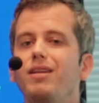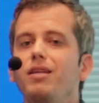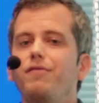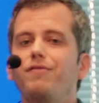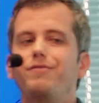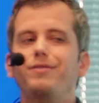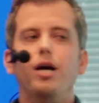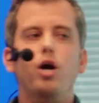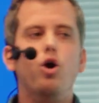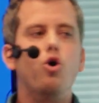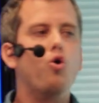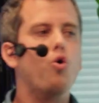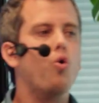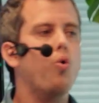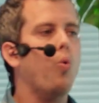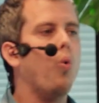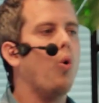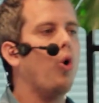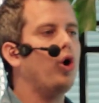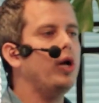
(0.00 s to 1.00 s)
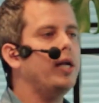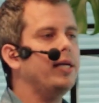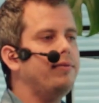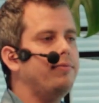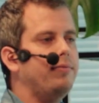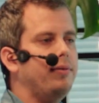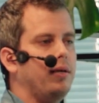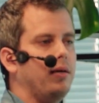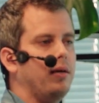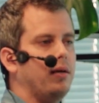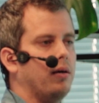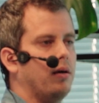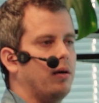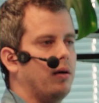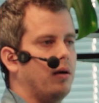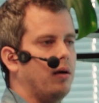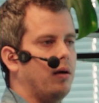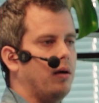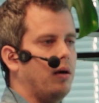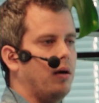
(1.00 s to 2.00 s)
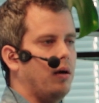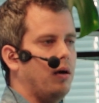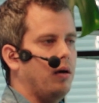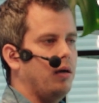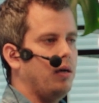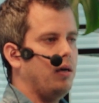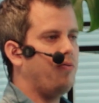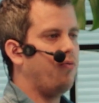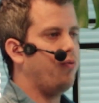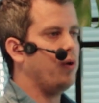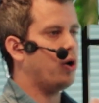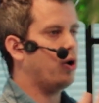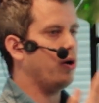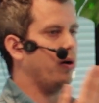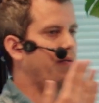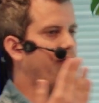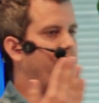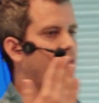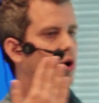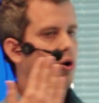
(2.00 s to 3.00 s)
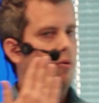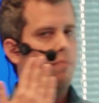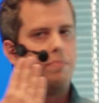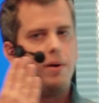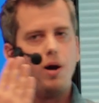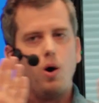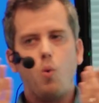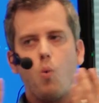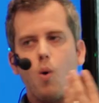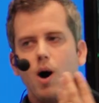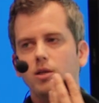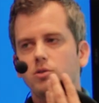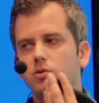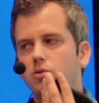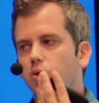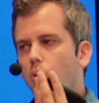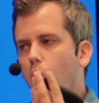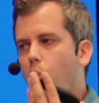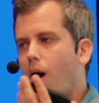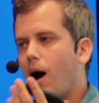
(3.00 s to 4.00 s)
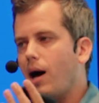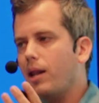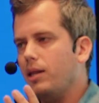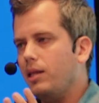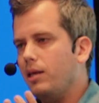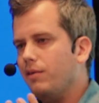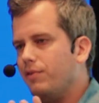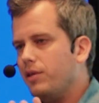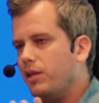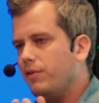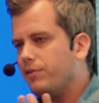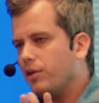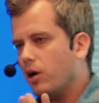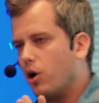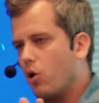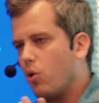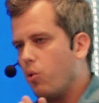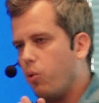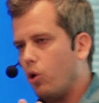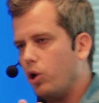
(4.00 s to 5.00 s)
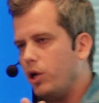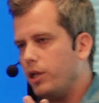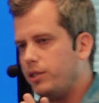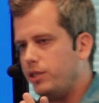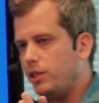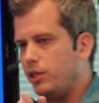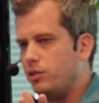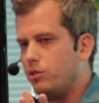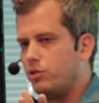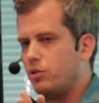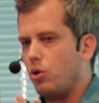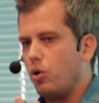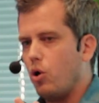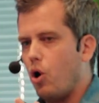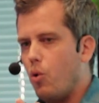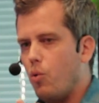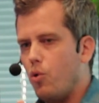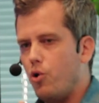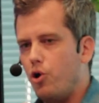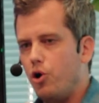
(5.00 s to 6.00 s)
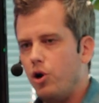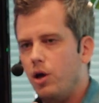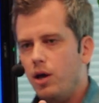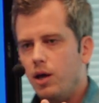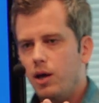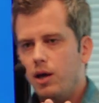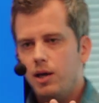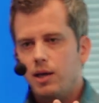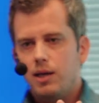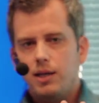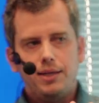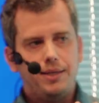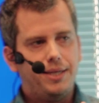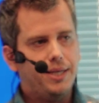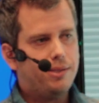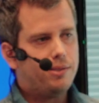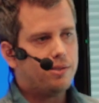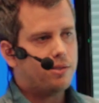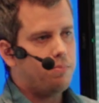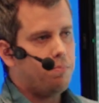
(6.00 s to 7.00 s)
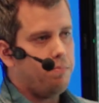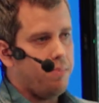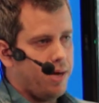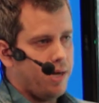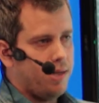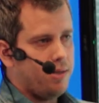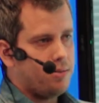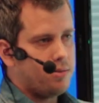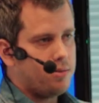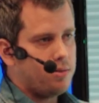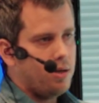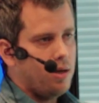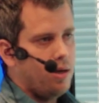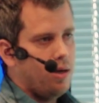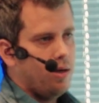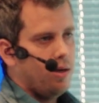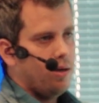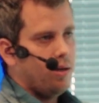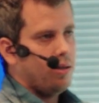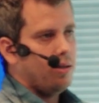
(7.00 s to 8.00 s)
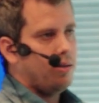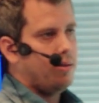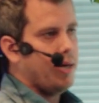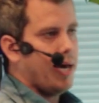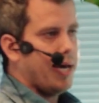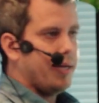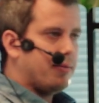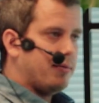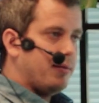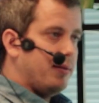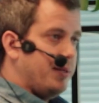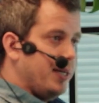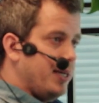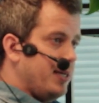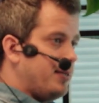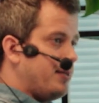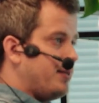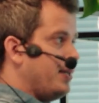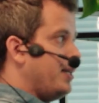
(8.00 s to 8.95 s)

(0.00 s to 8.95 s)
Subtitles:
if the quality, if we compare one to one, even if the quality is lower, this means that this